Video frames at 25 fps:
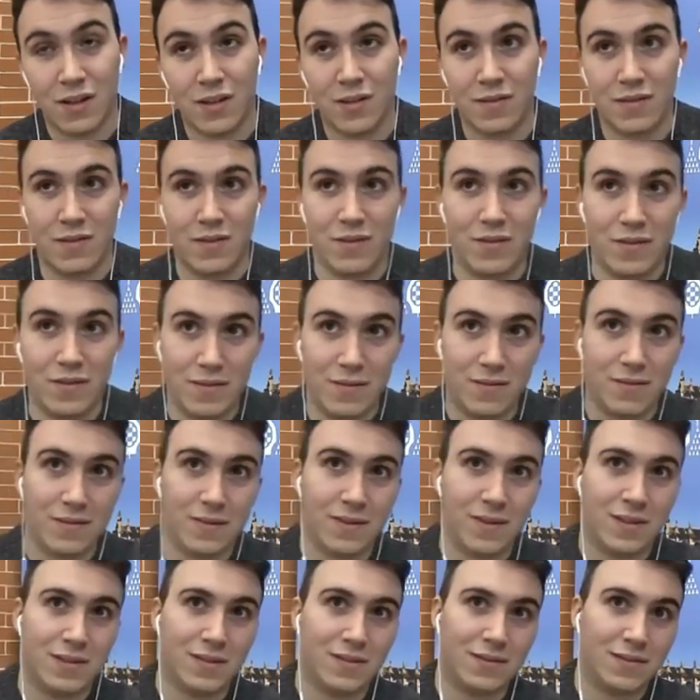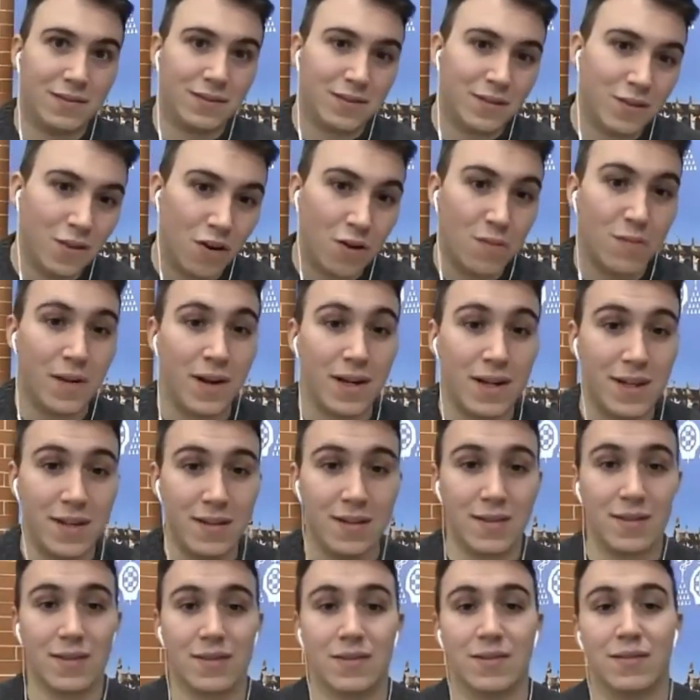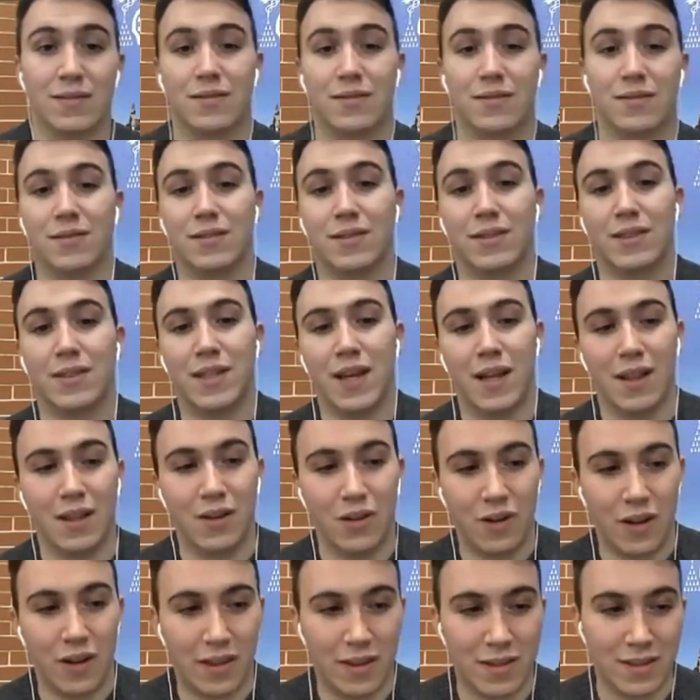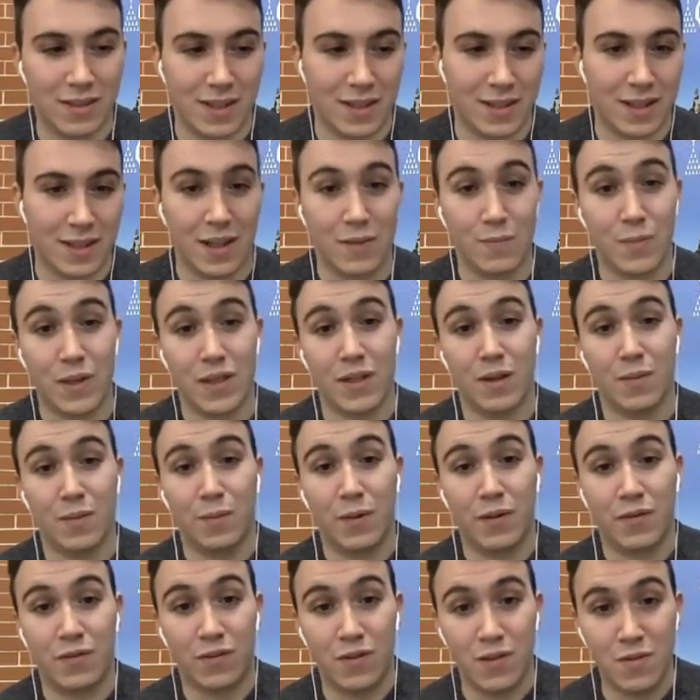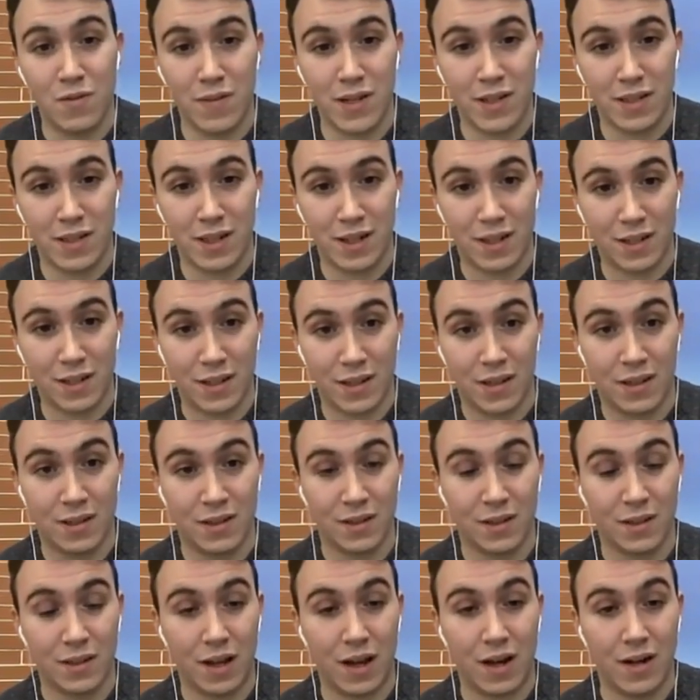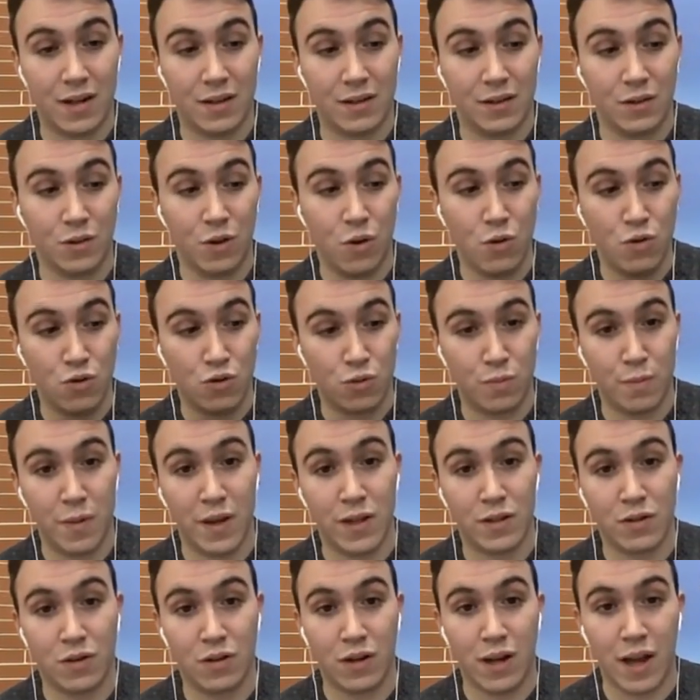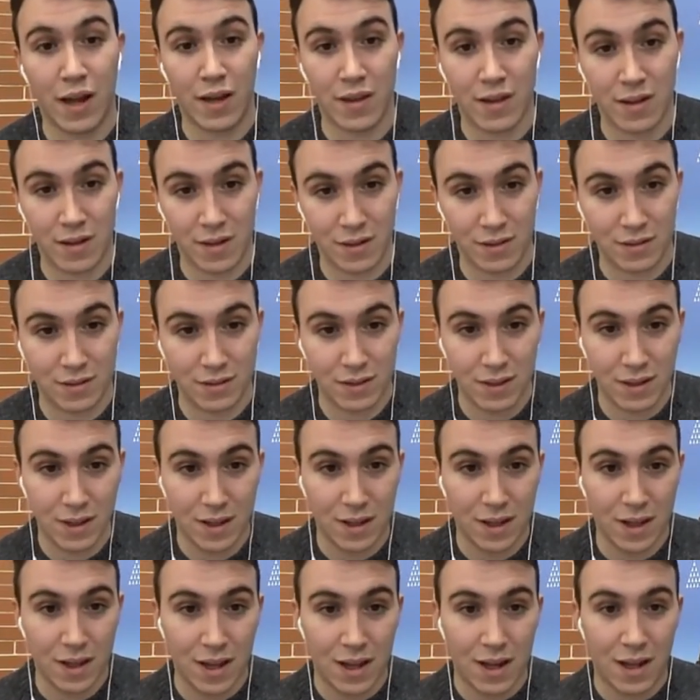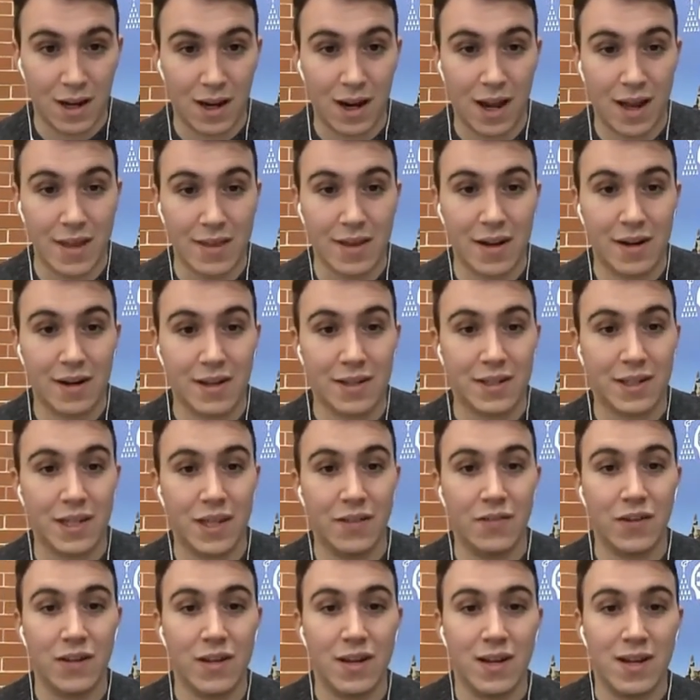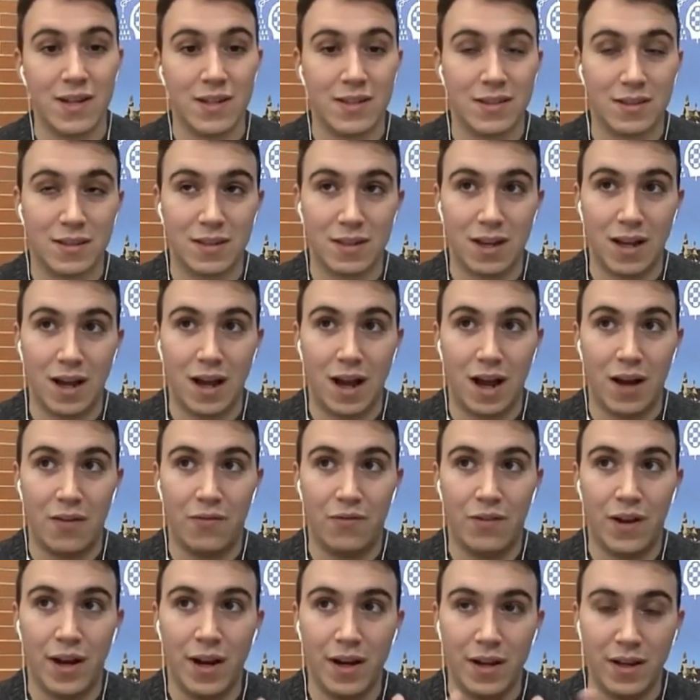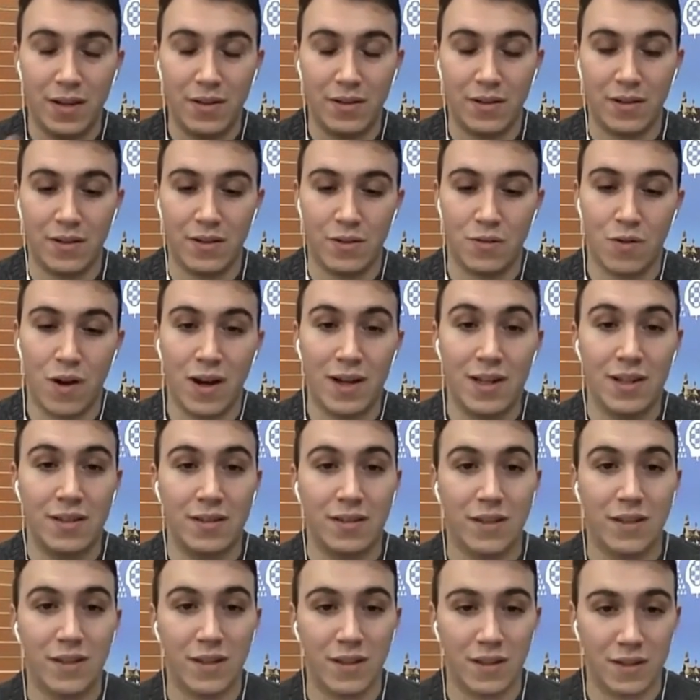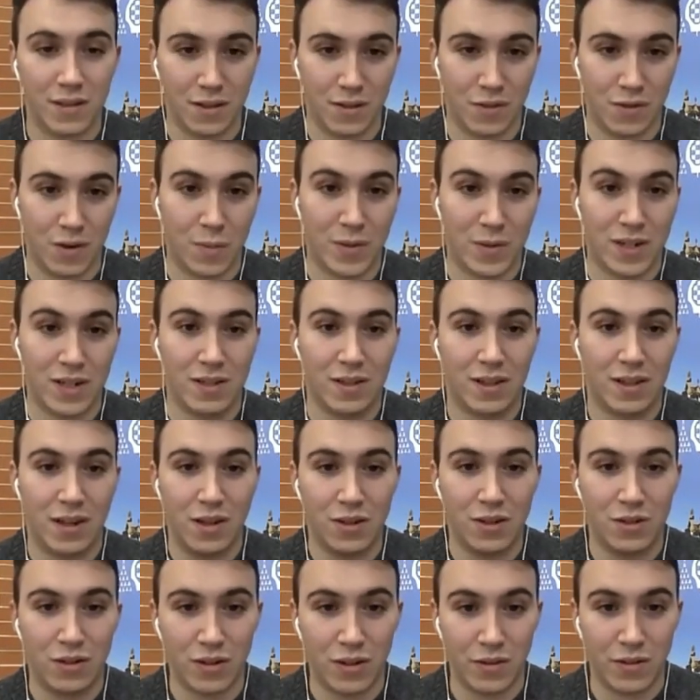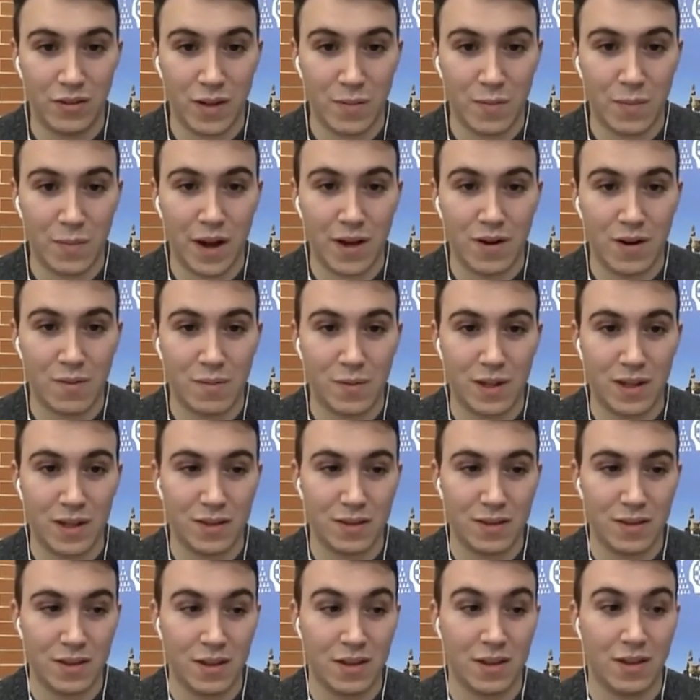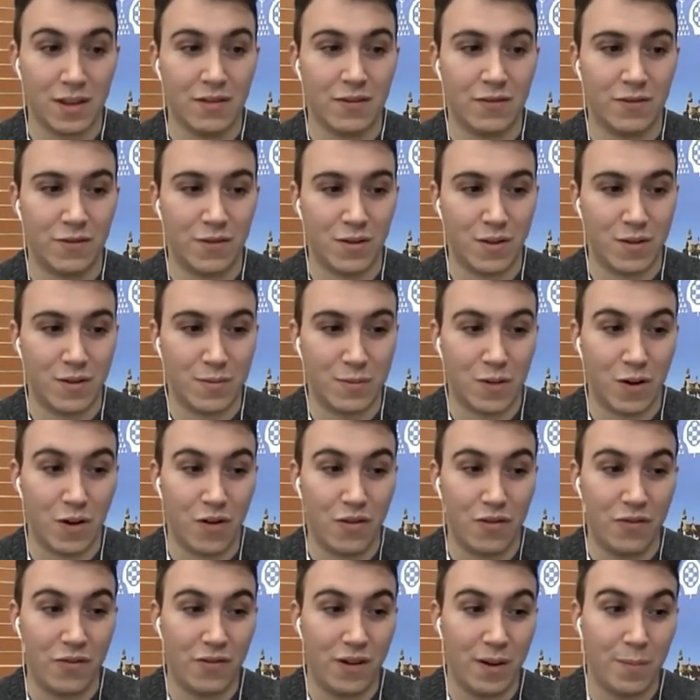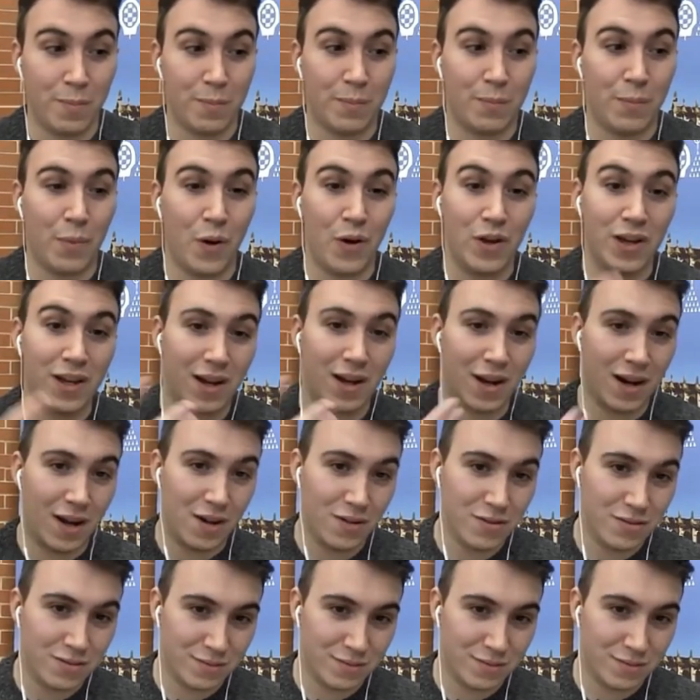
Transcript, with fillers: normally the algorithms that have better performance are those based on LiDAR. LiDAR is giving us a very realistic representation of the environment in the form of a point cloud.